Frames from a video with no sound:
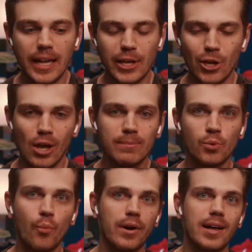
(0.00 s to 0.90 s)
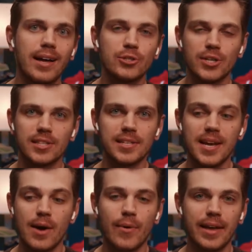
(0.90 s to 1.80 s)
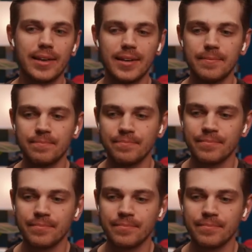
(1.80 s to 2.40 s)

cubes were not just a DIY kit.